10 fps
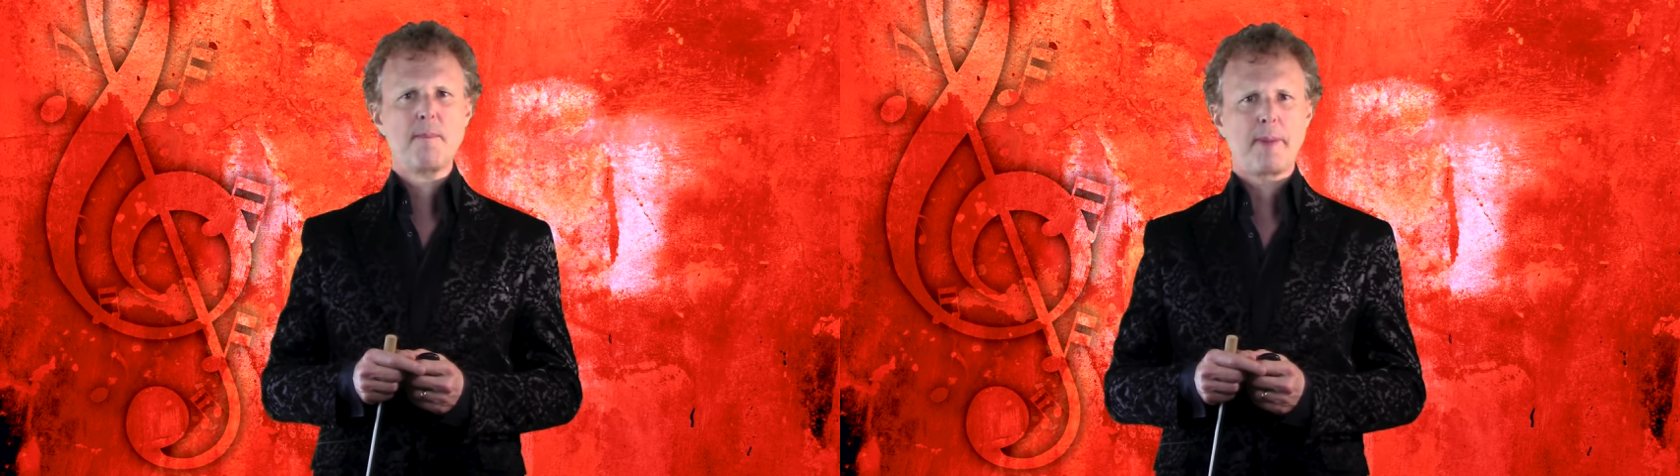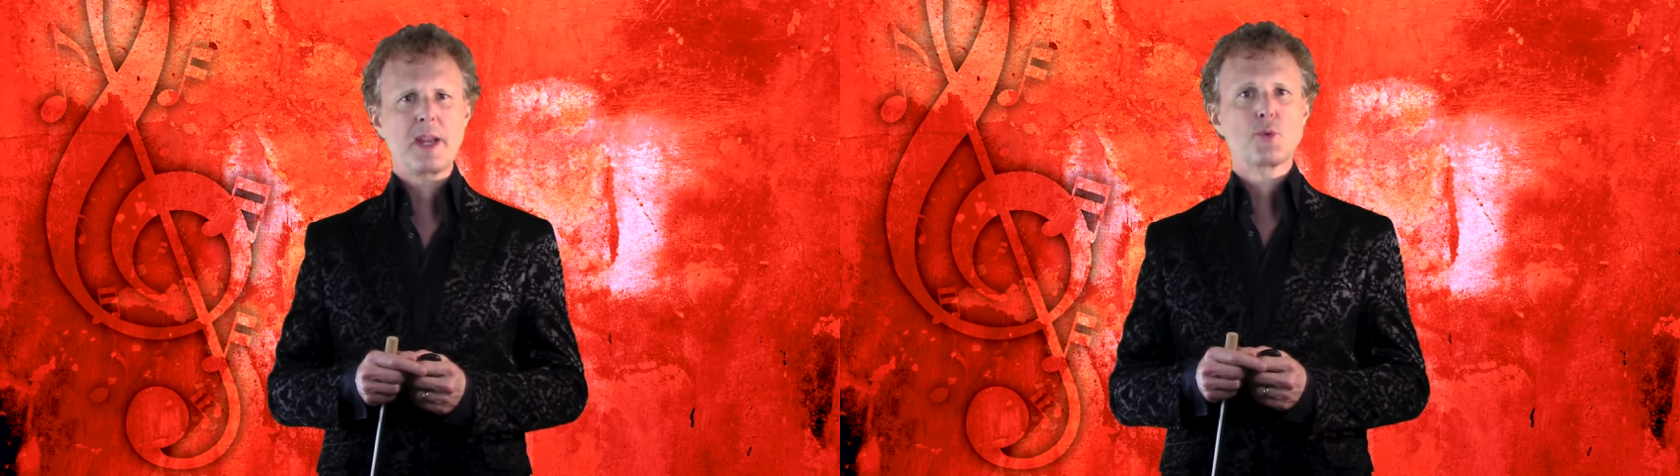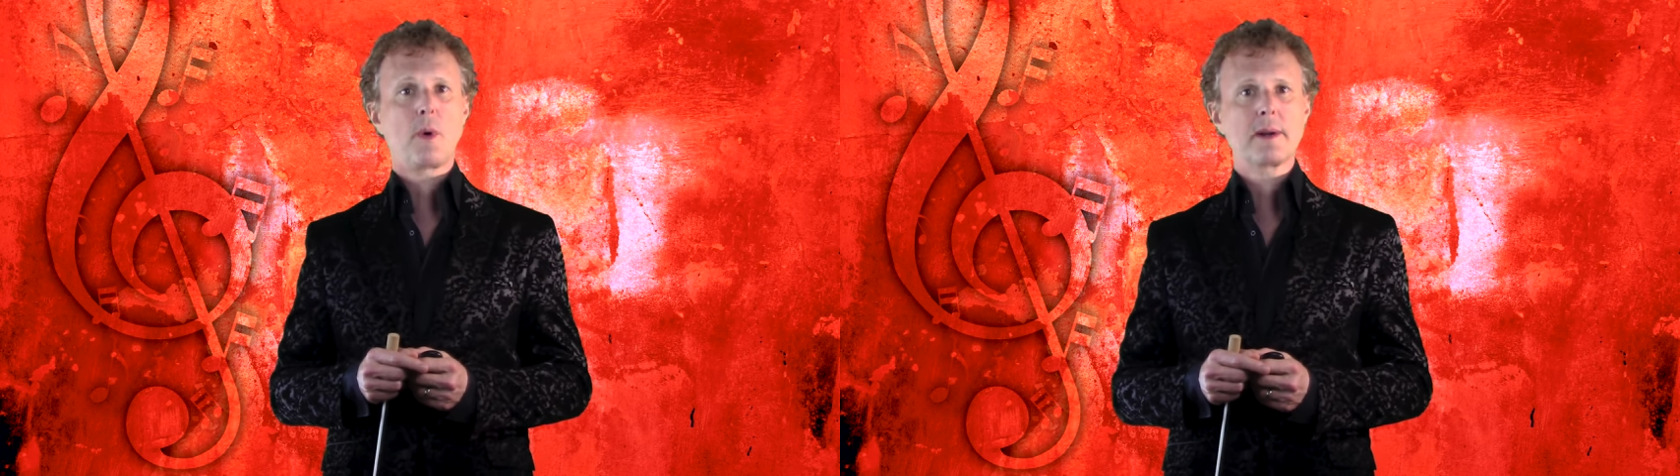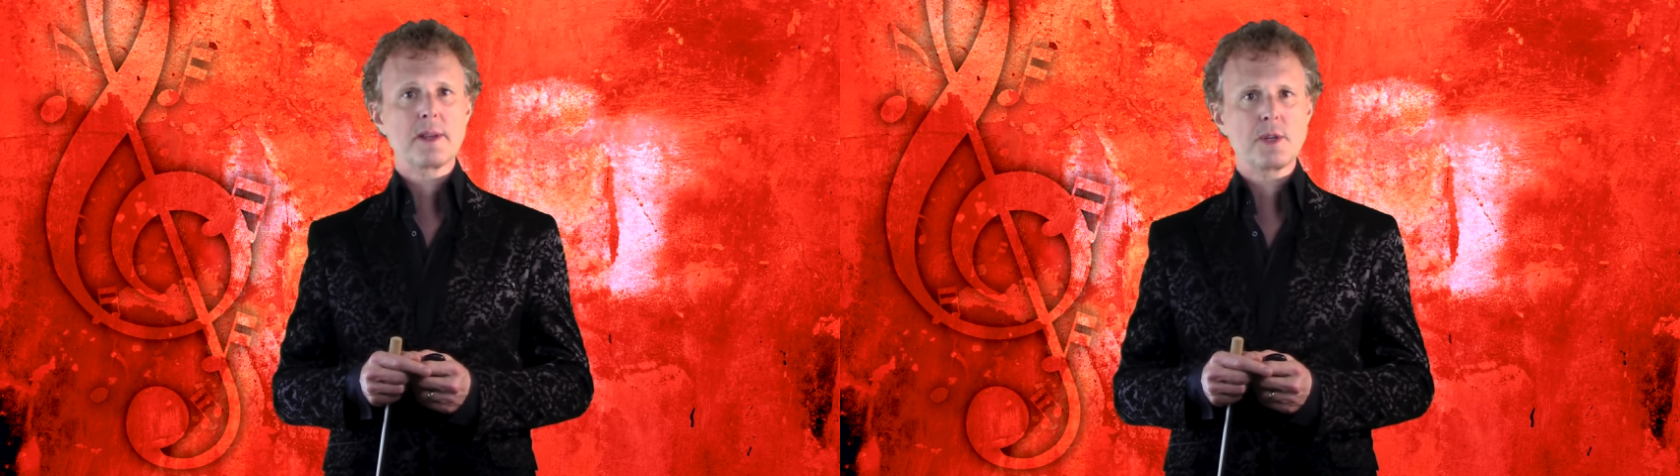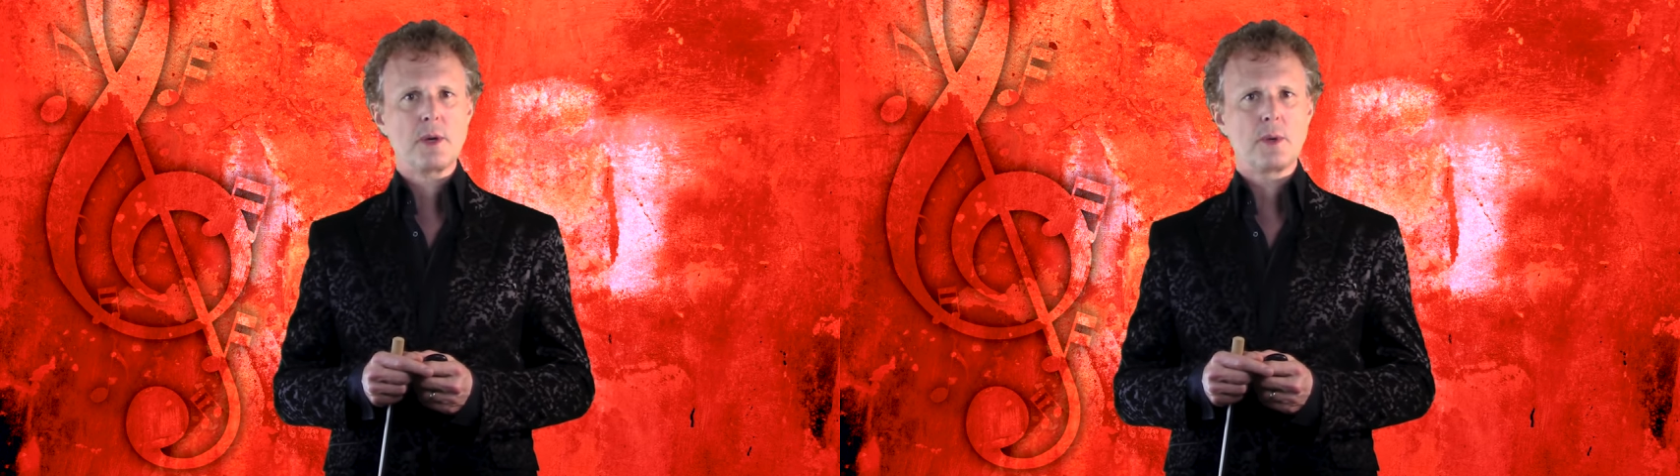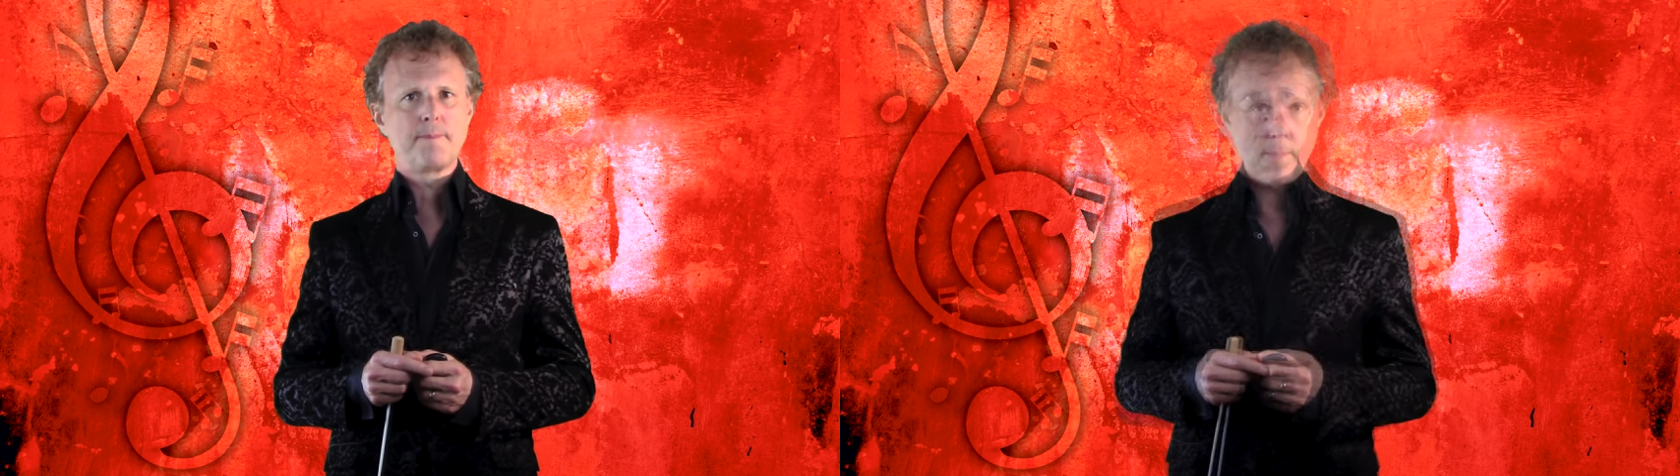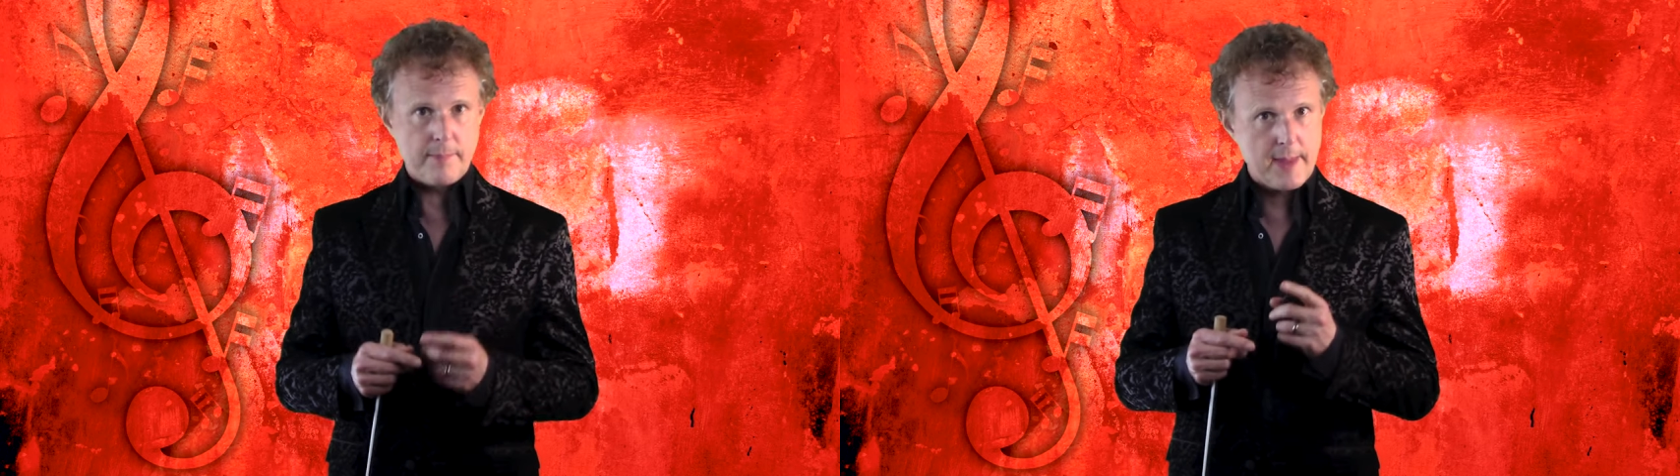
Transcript: in beats one and two.